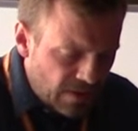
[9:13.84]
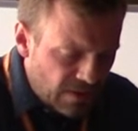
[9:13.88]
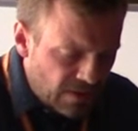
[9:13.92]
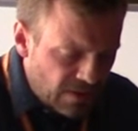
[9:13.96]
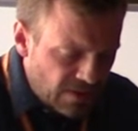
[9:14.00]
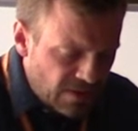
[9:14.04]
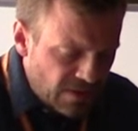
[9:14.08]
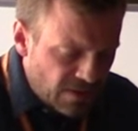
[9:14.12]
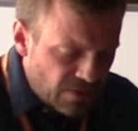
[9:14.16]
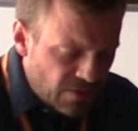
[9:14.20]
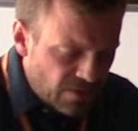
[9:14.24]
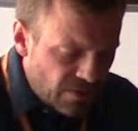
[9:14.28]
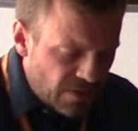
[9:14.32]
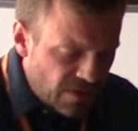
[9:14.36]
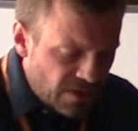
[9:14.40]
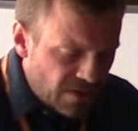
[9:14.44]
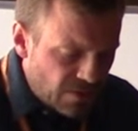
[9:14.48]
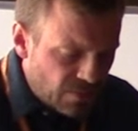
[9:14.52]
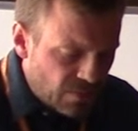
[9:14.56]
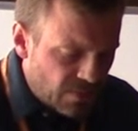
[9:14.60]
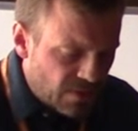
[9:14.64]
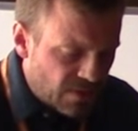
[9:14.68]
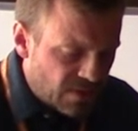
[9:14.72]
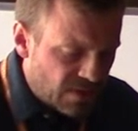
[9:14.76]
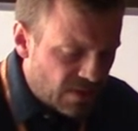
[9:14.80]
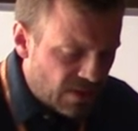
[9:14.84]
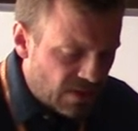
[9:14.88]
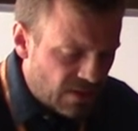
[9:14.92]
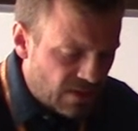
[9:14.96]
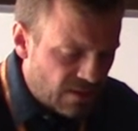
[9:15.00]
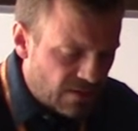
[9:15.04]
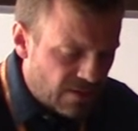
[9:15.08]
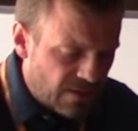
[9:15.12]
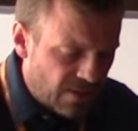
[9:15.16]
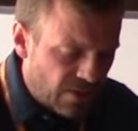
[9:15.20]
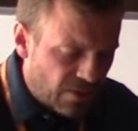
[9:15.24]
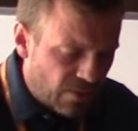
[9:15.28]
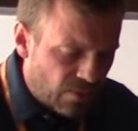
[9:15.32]
This situation would entail
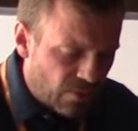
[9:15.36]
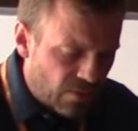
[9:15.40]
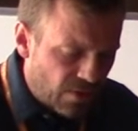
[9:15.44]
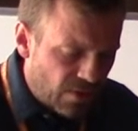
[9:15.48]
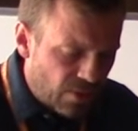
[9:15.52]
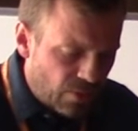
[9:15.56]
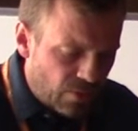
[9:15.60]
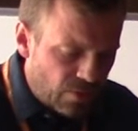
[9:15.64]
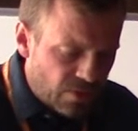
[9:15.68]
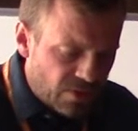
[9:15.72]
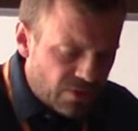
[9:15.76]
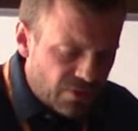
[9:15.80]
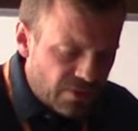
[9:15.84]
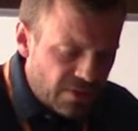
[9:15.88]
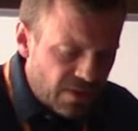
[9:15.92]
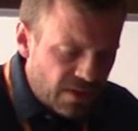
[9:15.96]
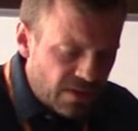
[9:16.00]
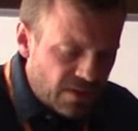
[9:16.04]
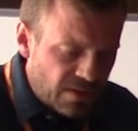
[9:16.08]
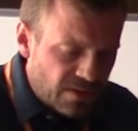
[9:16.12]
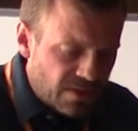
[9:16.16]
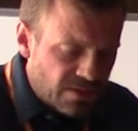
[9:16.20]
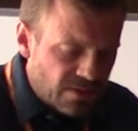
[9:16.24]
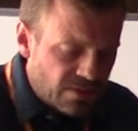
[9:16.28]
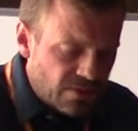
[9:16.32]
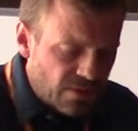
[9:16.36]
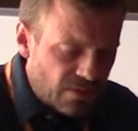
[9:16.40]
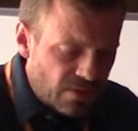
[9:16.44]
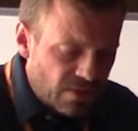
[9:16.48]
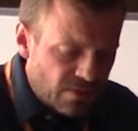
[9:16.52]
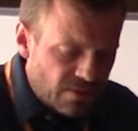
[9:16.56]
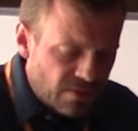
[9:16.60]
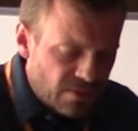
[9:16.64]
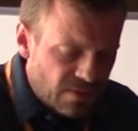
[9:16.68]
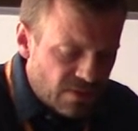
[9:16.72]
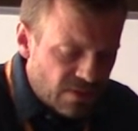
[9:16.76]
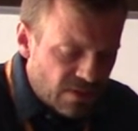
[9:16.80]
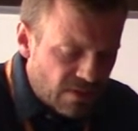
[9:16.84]
that not only local traders journey
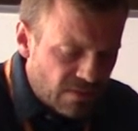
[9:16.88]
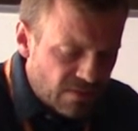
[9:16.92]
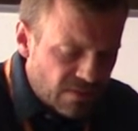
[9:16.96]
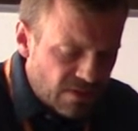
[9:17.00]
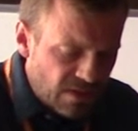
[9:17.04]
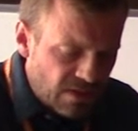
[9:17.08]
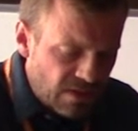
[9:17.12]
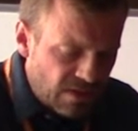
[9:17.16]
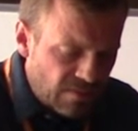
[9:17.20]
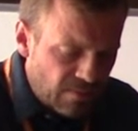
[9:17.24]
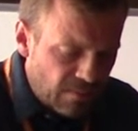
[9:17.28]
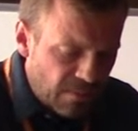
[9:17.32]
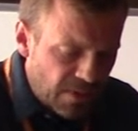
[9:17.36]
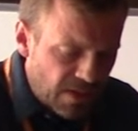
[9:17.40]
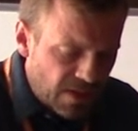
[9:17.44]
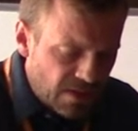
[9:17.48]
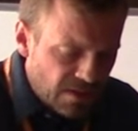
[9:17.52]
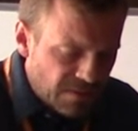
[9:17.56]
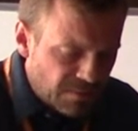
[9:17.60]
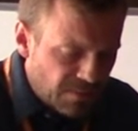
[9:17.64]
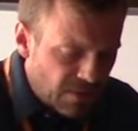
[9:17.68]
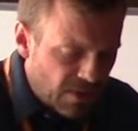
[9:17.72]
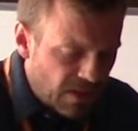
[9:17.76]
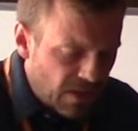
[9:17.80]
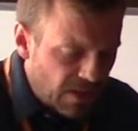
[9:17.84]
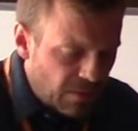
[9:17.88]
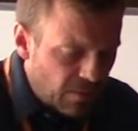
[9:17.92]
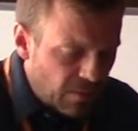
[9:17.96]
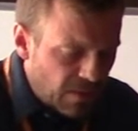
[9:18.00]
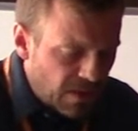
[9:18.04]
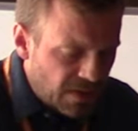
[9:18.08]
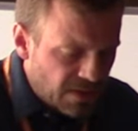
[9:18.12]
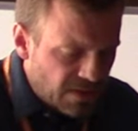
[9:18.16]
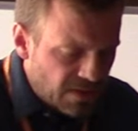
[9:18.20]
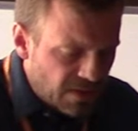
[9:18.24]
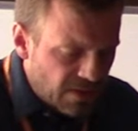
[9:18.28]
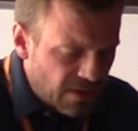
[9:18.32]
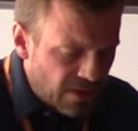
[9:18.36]
to the South Scandinavian markets, but
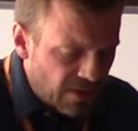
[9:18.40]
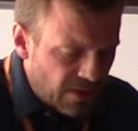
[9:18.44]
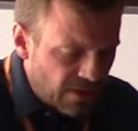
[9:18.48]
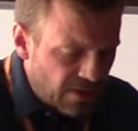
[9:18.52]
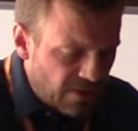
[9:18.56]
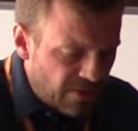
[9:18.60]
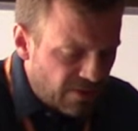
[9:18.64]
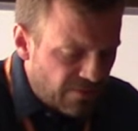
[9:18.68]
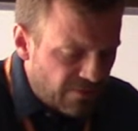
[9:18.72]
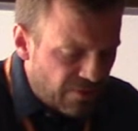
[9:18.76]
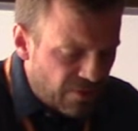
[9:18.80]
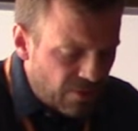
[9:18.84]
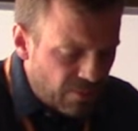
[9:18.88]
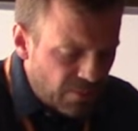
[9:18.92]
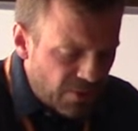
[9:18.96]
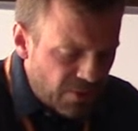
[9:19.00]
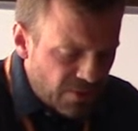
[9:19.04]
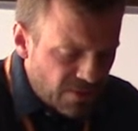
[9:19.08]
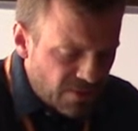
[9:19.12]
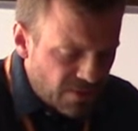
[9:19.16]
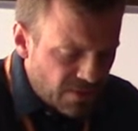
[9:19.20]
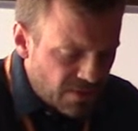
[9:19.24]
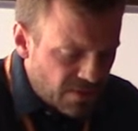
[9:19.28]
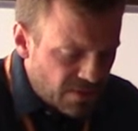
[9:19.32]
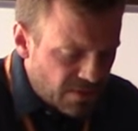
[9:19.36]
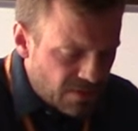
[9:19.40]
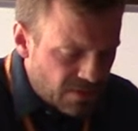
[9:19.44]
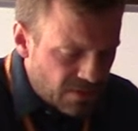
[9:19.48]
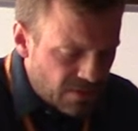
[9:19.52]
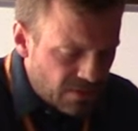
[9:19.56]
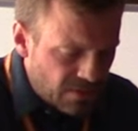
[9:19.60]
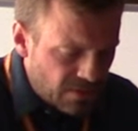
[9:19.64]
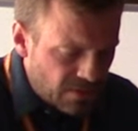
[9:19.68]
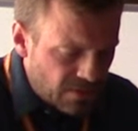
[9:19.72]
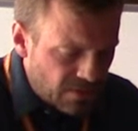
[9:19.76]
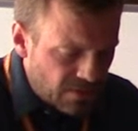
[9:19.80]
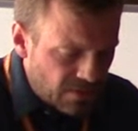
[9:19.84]
likewise foreign merchants